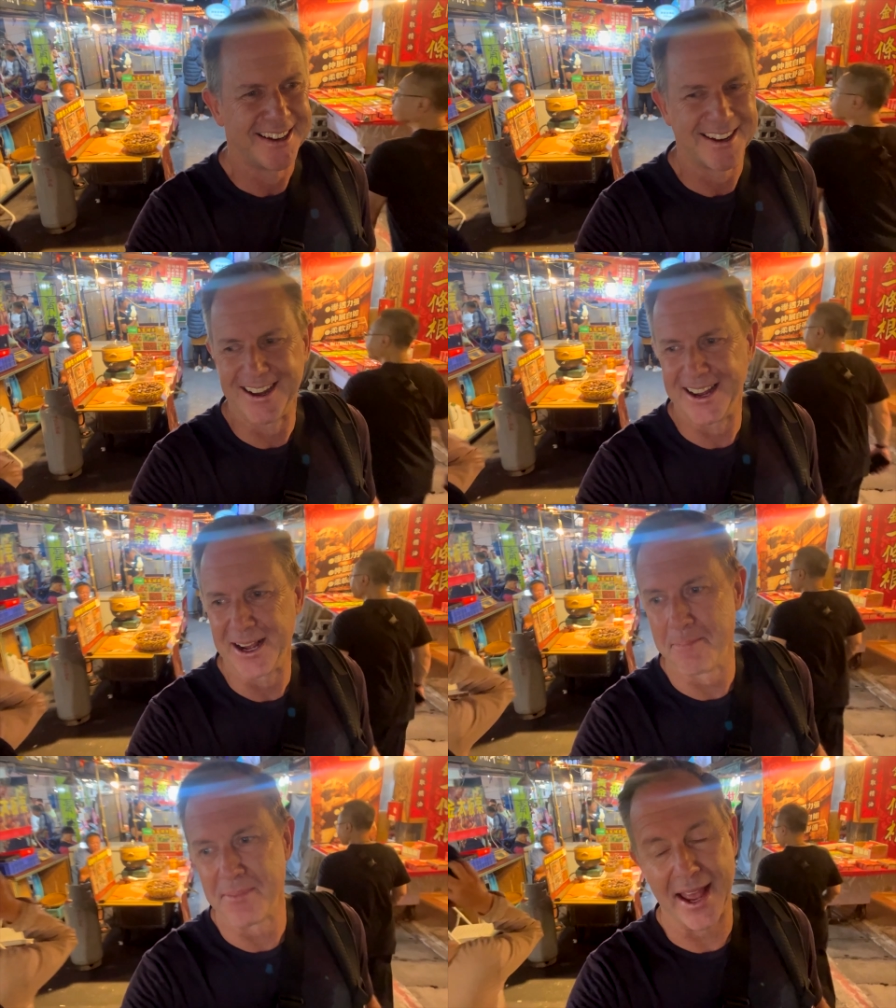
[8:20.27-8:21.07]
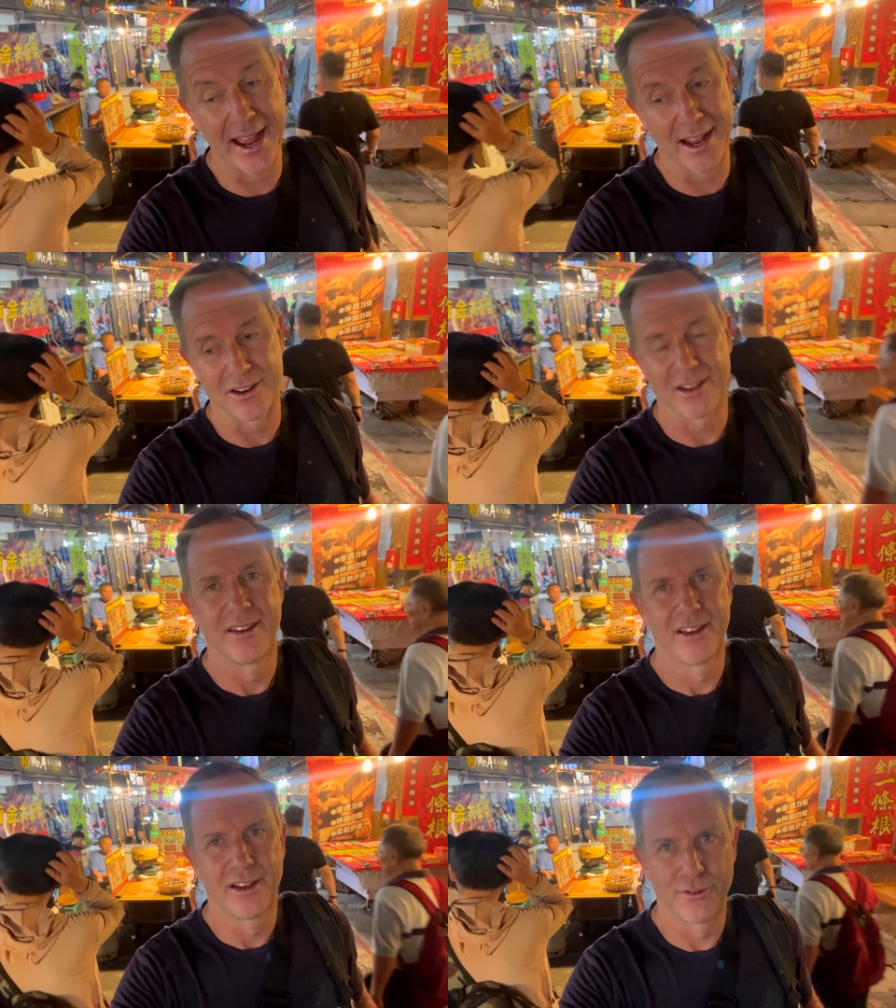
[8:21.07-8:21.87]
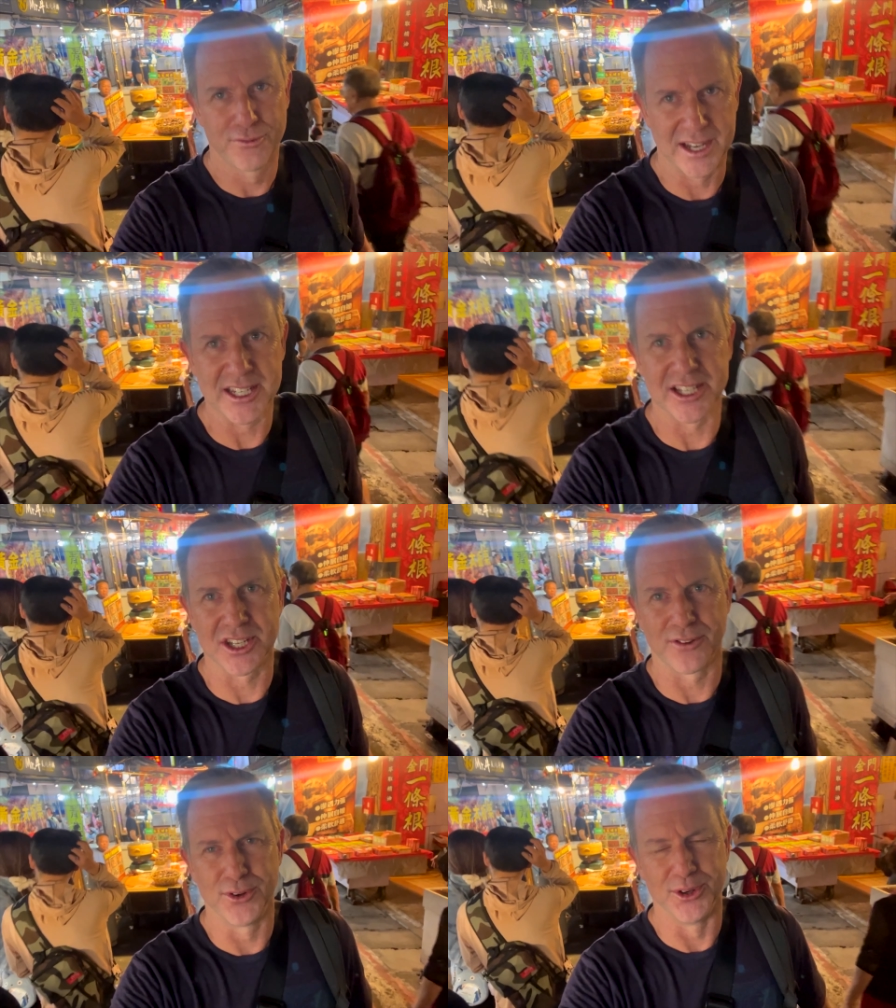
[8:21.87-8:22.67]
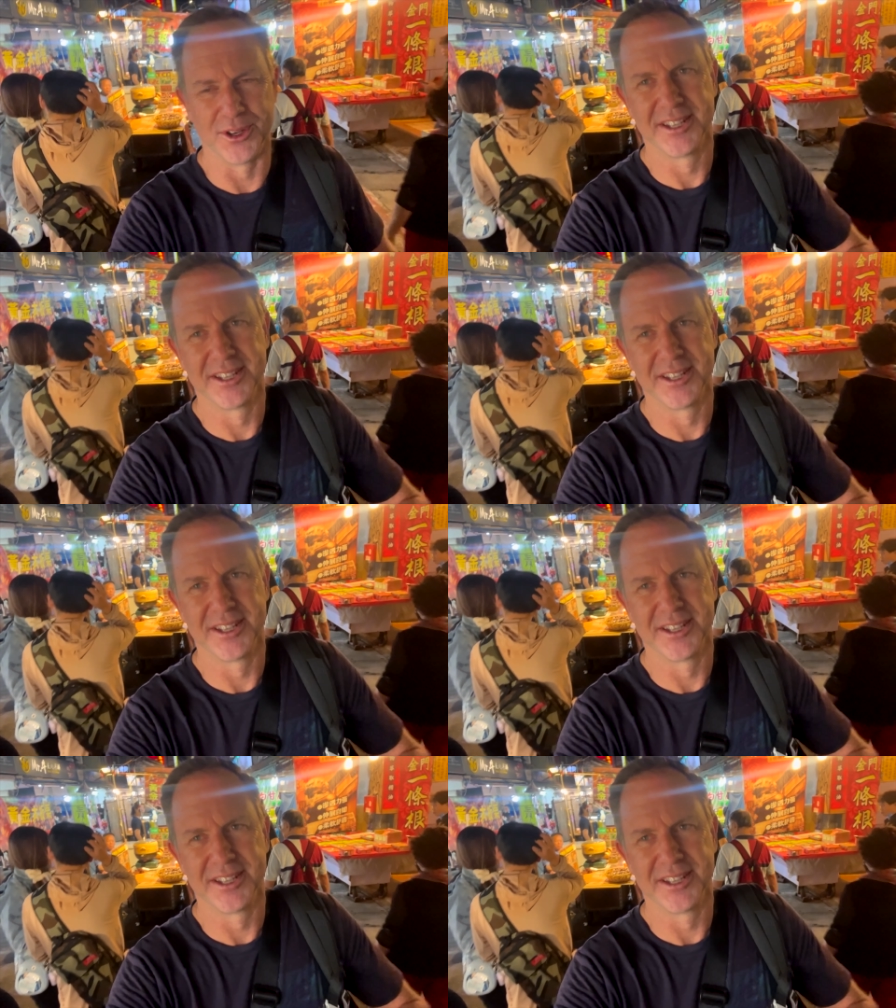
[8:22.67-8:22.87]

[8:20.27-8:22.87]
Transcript: um, and fantastic food.